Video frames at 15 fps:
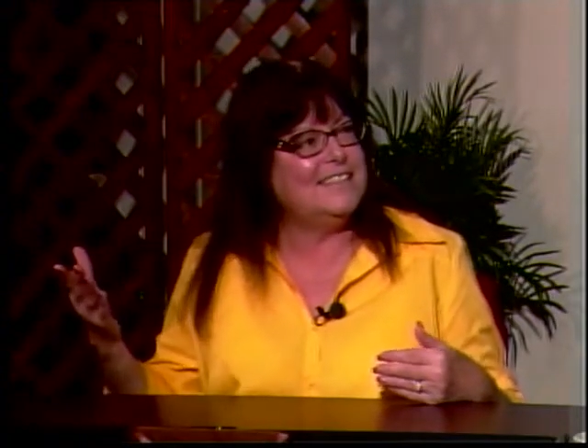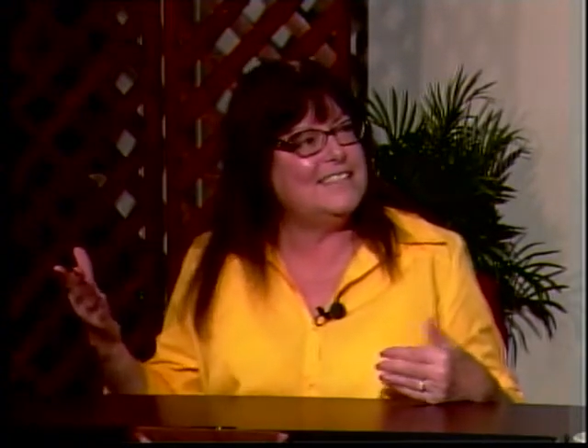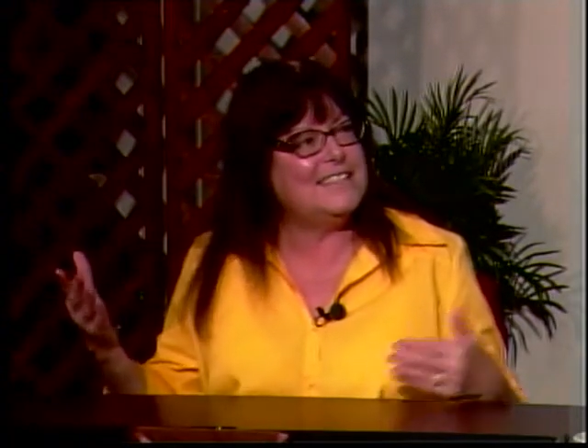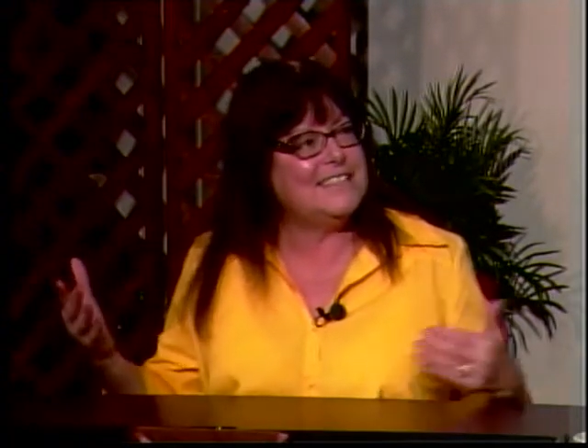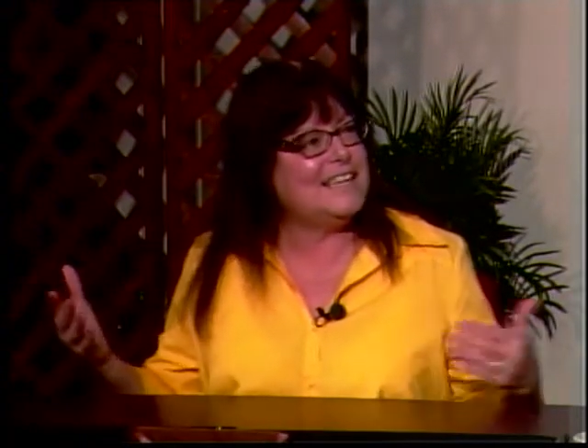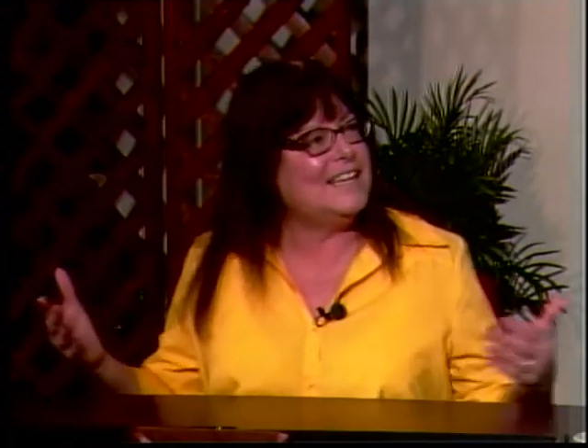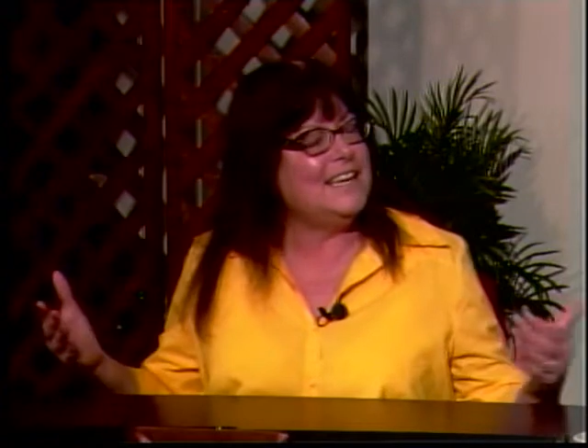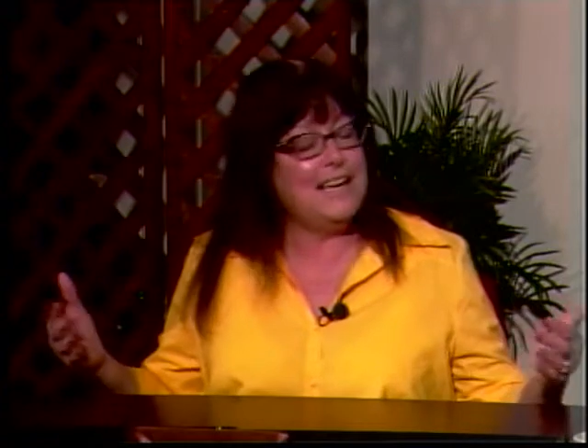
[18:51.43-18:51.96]

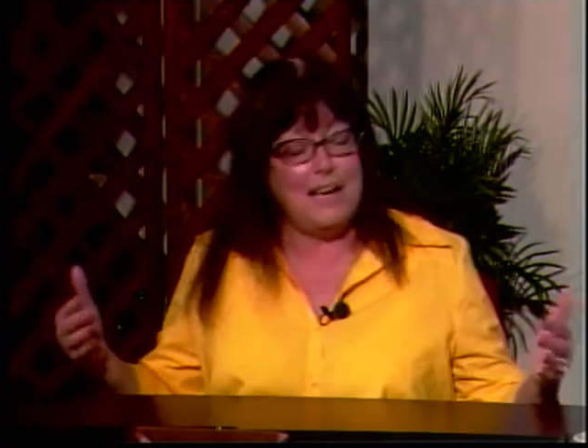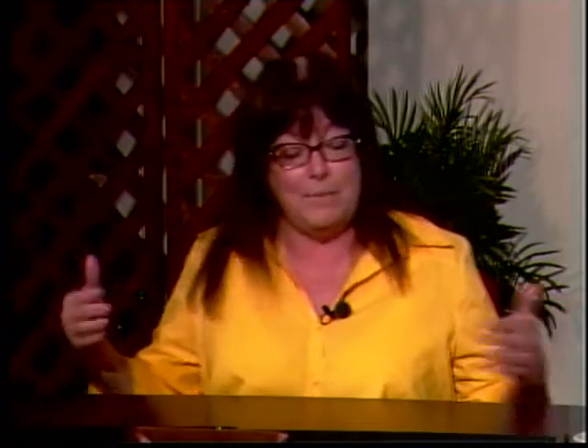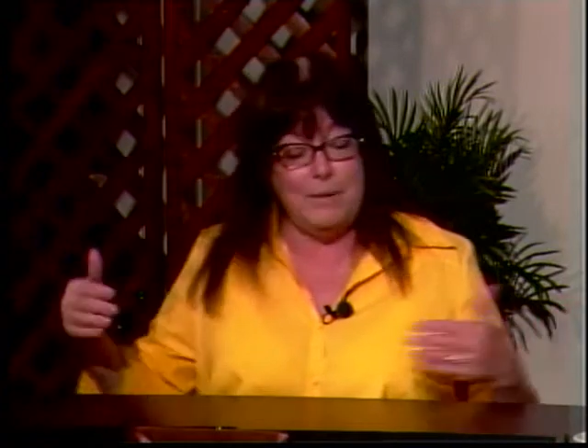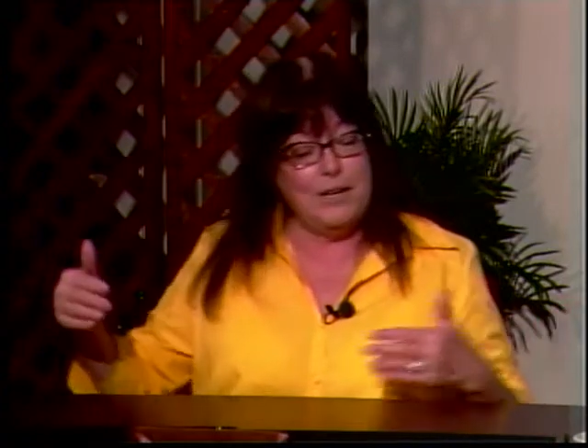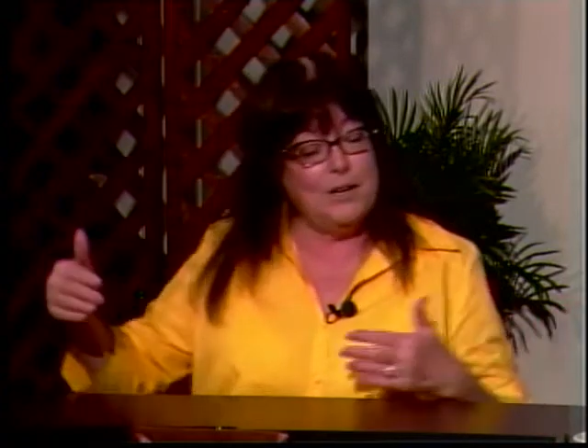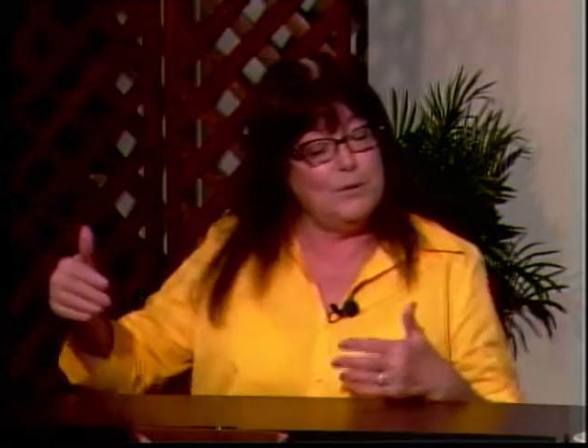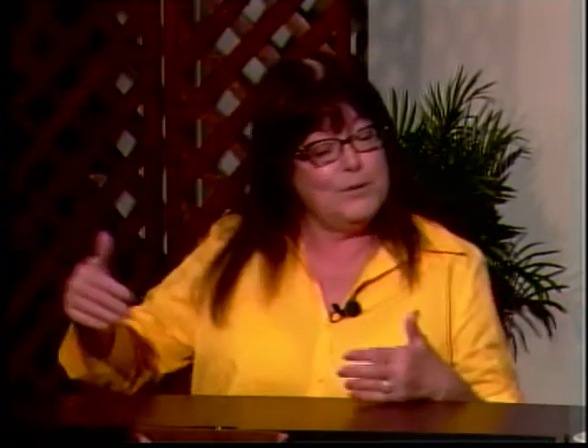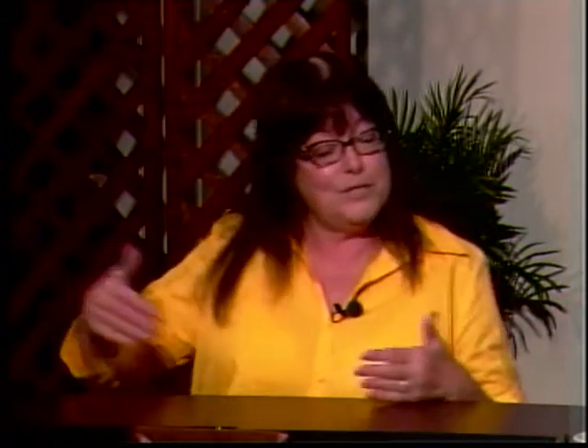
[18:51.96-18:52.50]
Singing. I
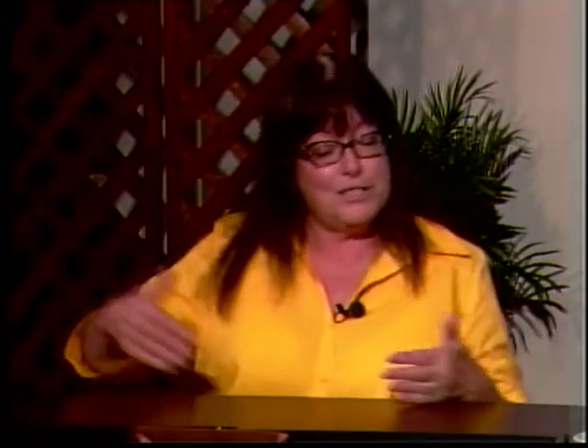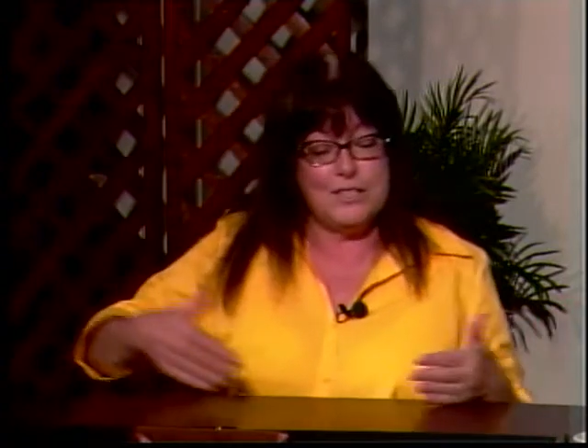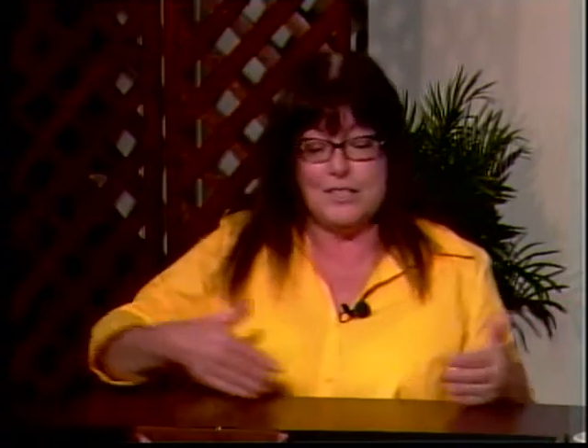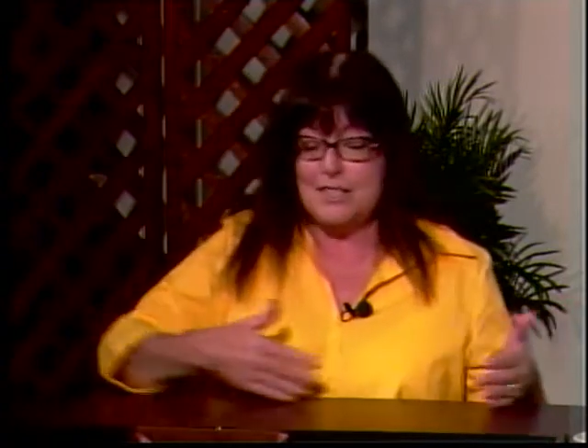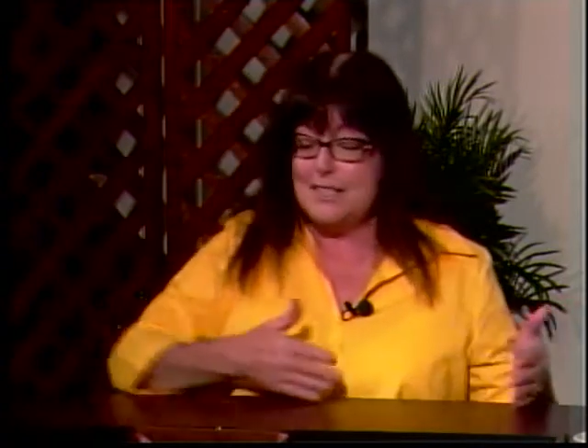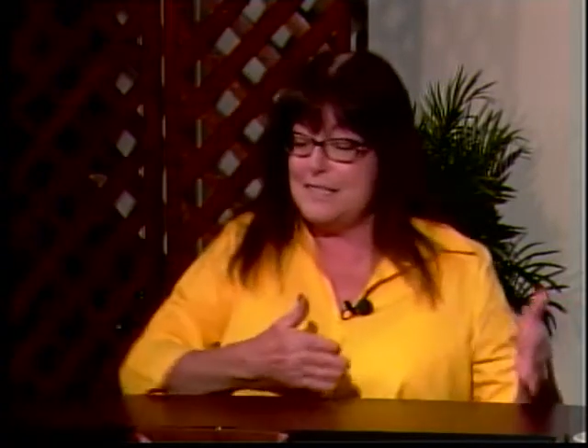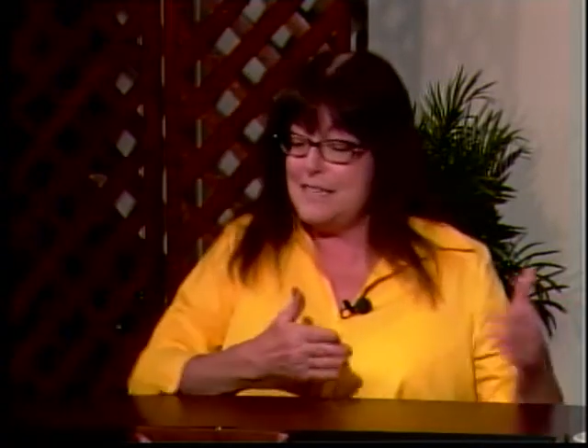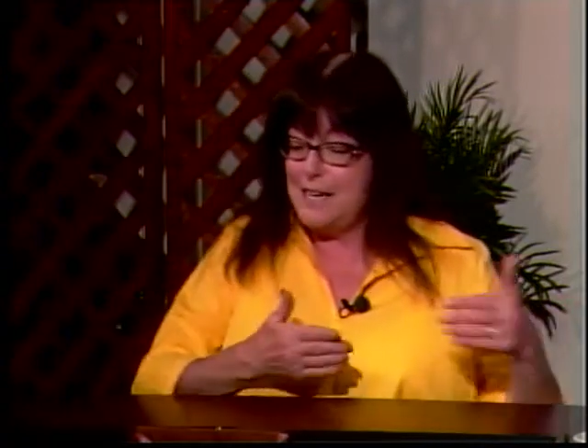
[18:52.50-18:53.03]
mean, it was,
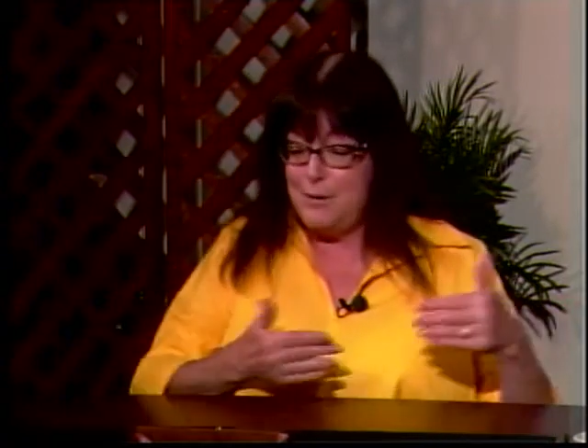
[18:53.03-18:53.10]
uh-huh.